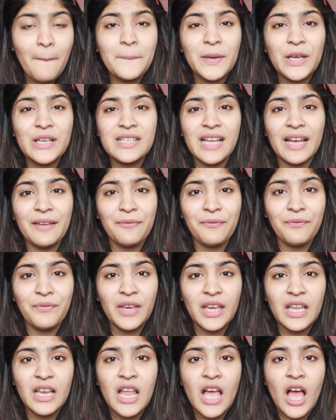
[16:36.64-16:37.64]
Because I
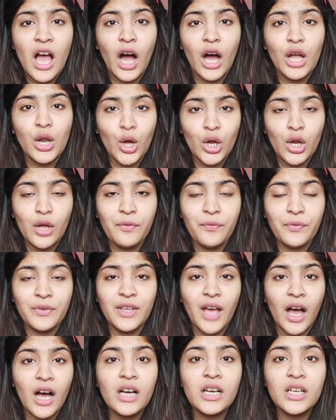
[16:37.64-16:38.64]
feel a lot
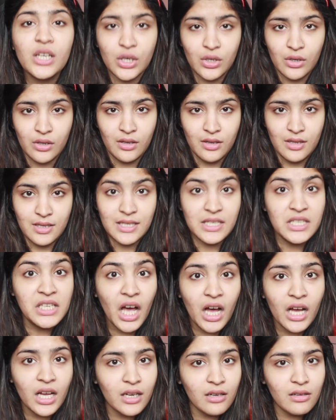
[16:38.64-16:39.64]
of young girls
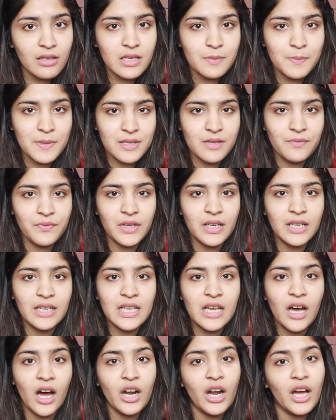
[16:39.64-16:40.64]

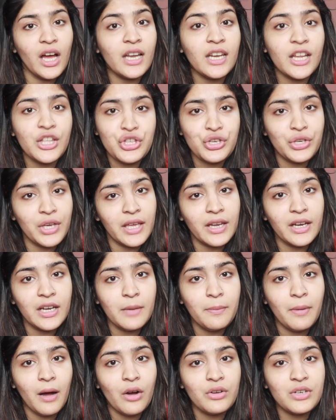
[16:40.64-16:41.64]
specifically, are uneducated
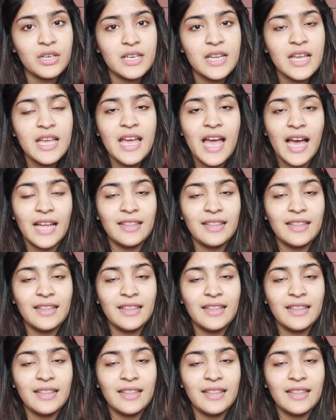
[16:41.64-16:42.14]
about it.